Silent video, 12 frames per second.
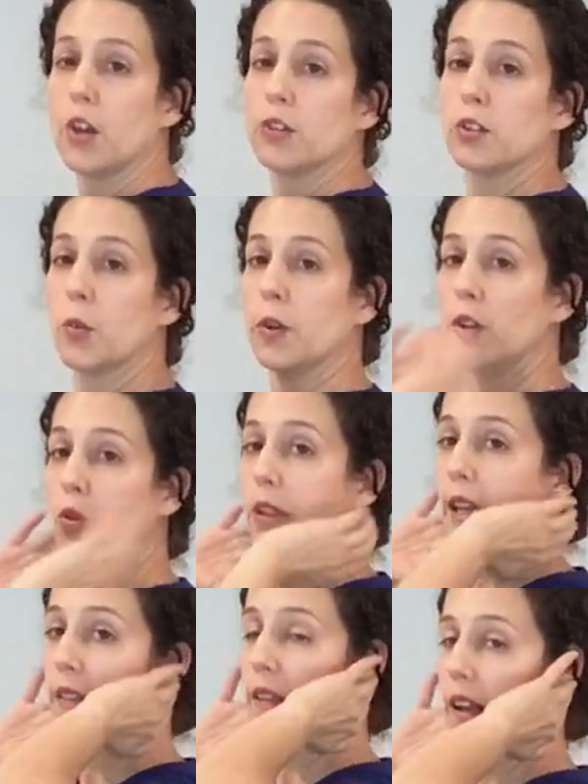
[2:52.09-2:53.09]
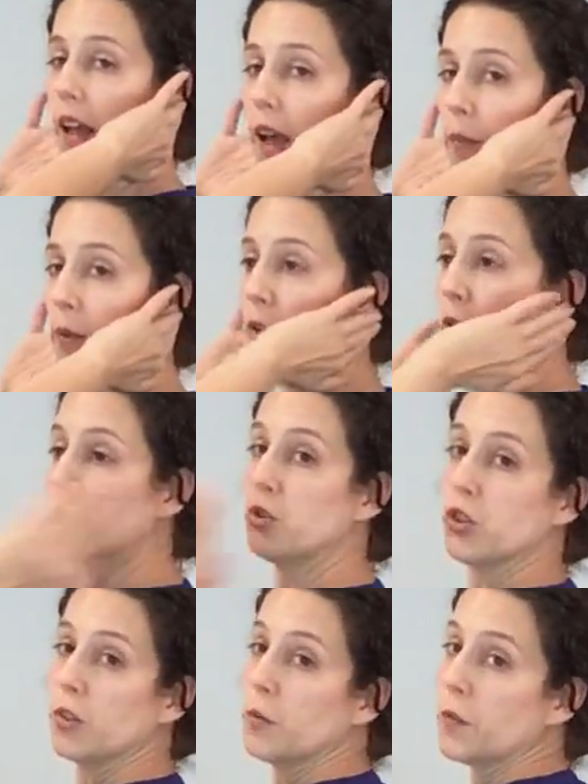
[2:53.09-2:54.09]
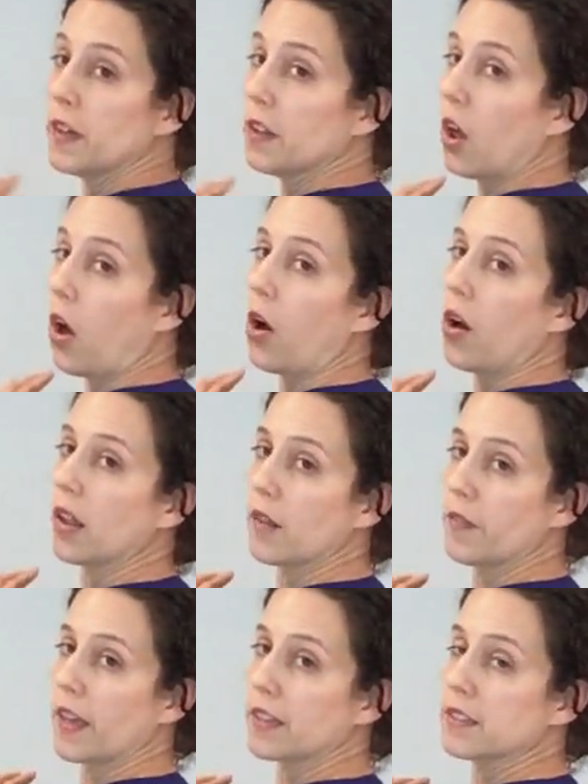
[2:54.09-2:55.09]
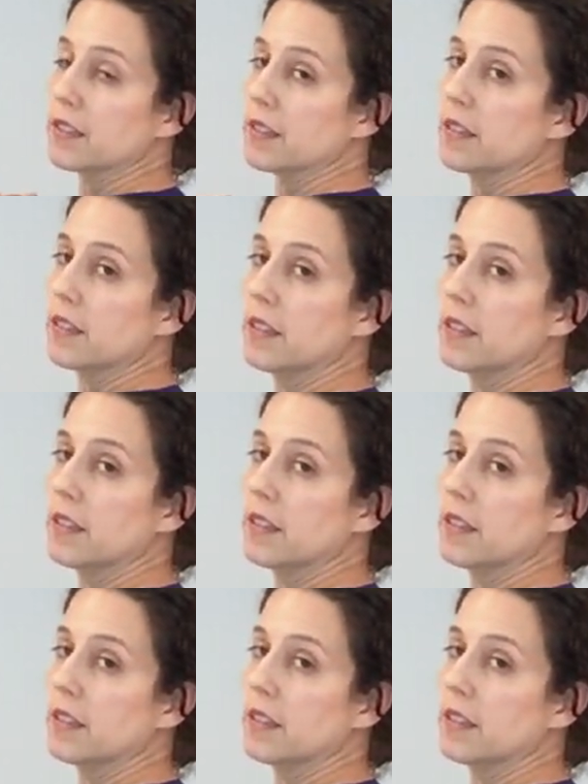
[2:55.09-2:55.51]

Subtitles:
So when you lengthen up, you should feel all of this.